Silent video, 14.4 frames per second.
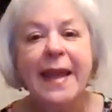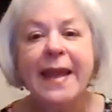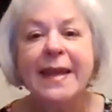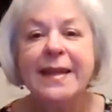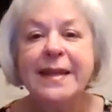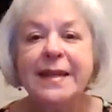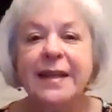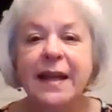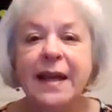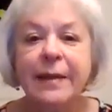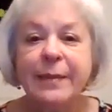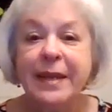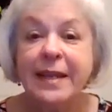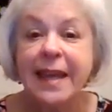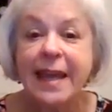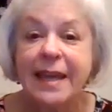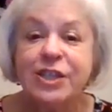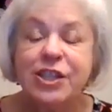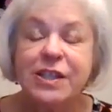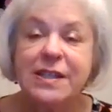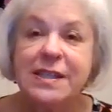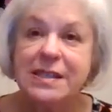and um,
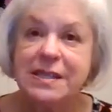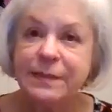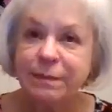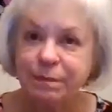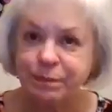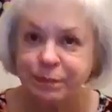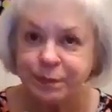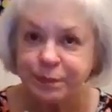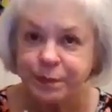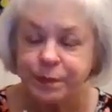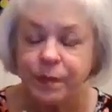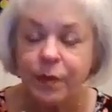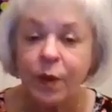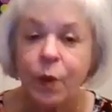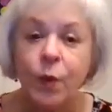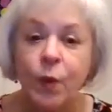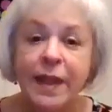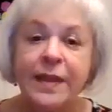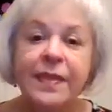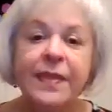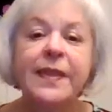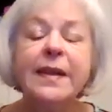engages
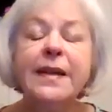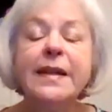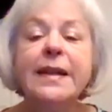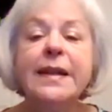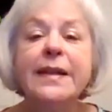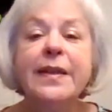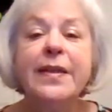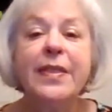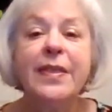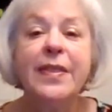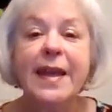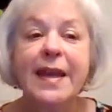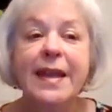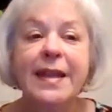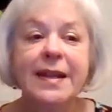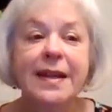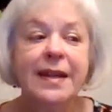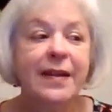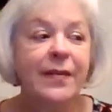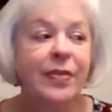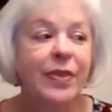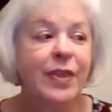with,
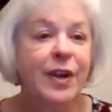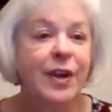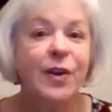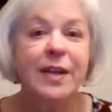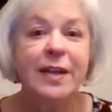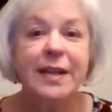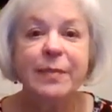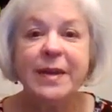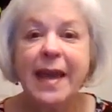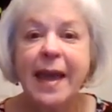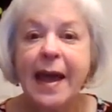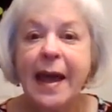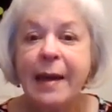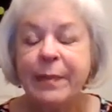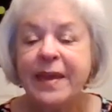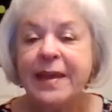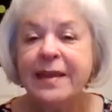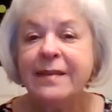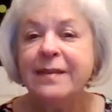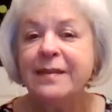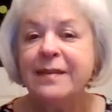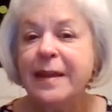then they're going to be happy
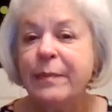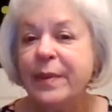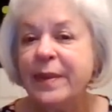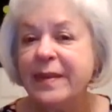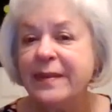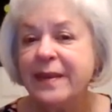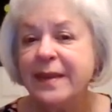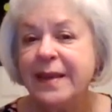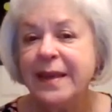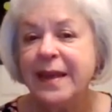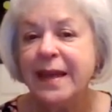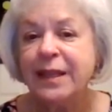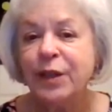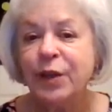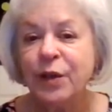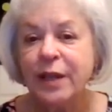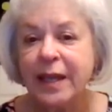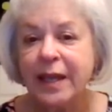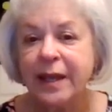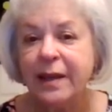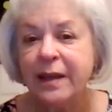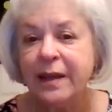and stay busy and
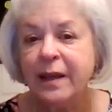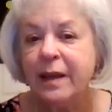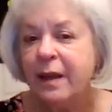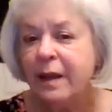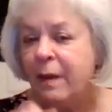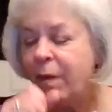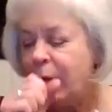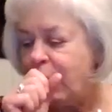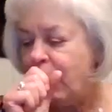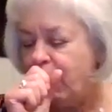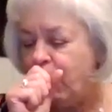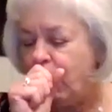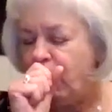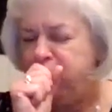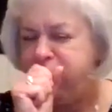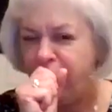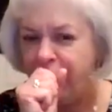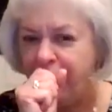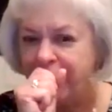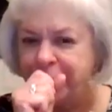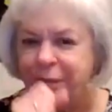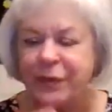learning.
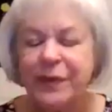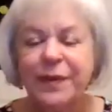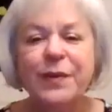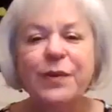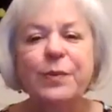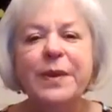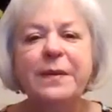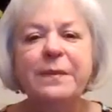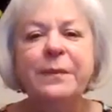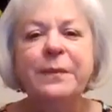excuse me.